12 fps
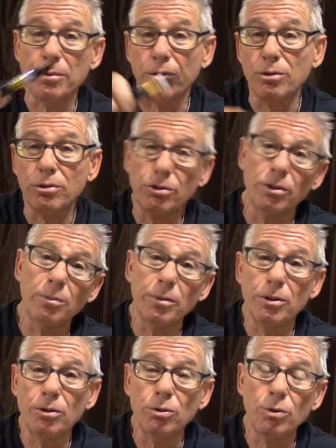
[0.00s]
You'll see
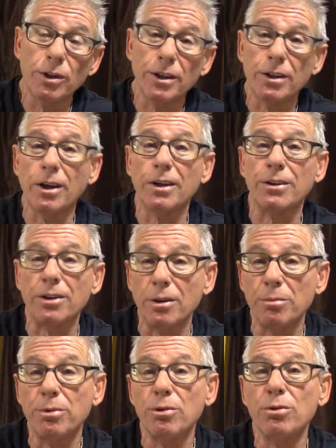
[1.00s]
me doing it on the
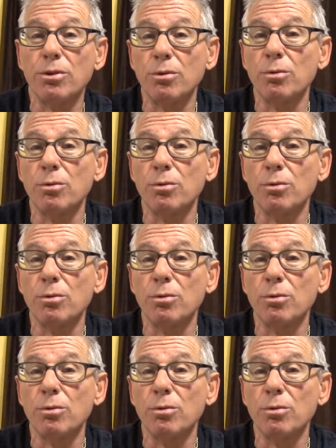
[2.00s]
computer